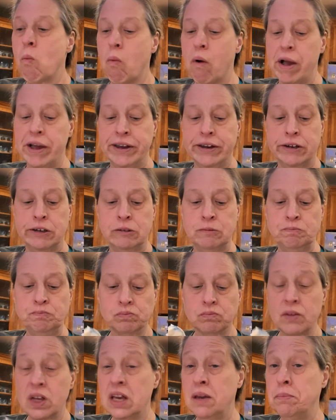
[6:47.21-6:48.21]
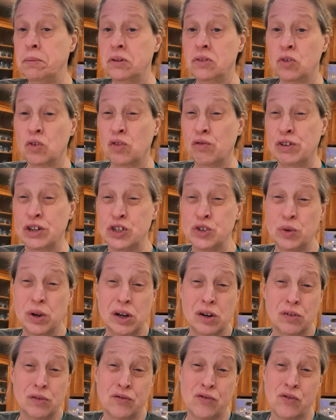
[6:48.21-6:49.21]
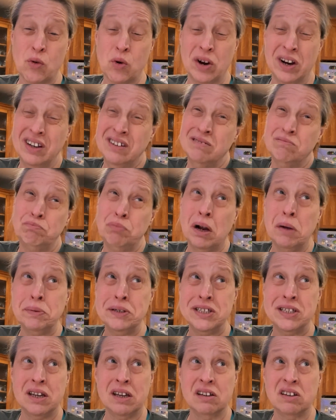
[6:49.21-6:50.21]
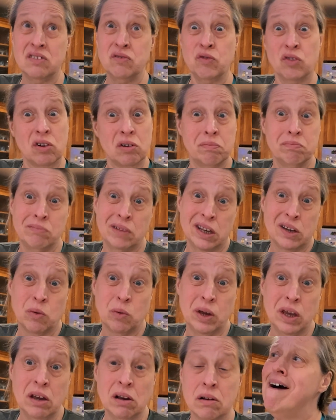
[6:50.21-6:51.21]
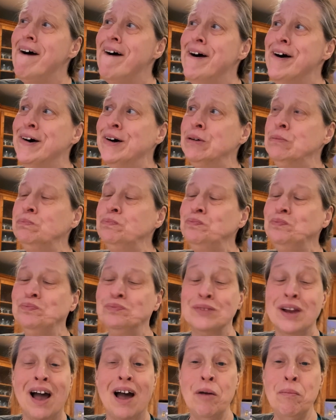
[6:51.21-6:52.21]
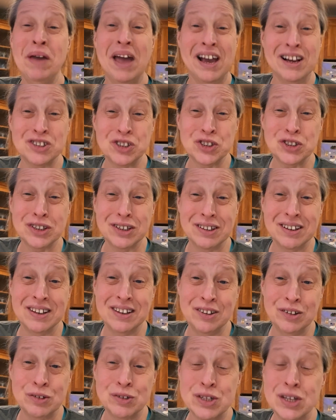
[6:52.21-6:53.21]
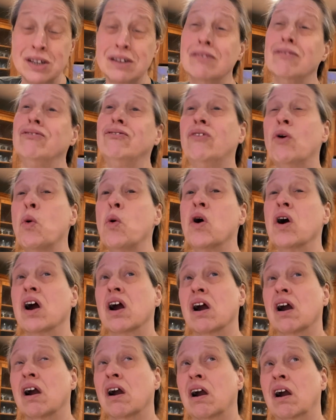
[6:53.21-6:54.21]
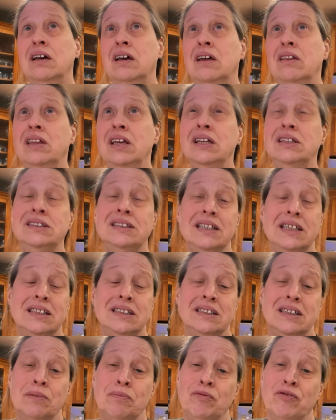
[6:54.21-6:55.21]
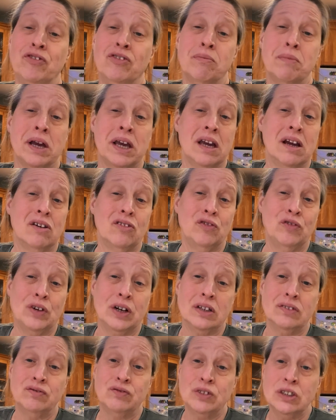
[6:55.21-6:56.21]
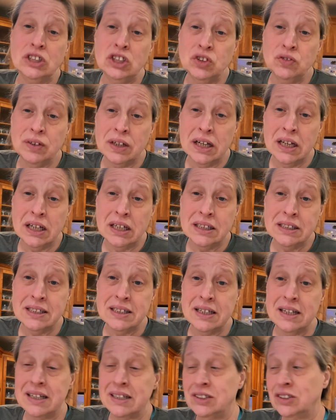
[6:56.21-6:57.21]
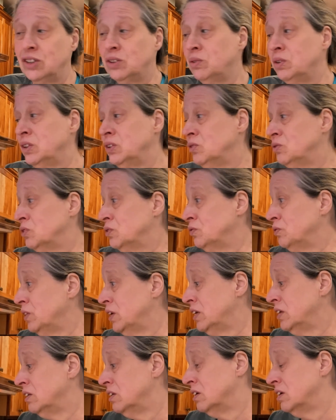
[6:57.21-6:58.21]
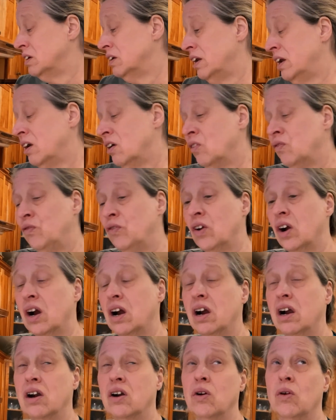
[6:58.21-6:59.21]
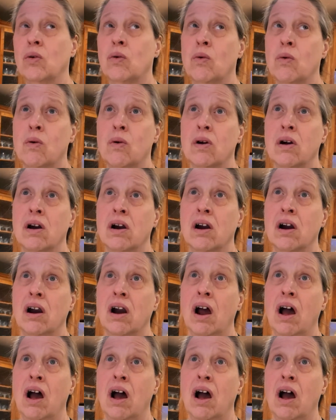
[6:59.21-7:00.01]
and keep it in the refrigerator for, it probably stay good for like a week. I'm actually gonna use it for things like dip for my air fried French fries that I do in the air fryer, or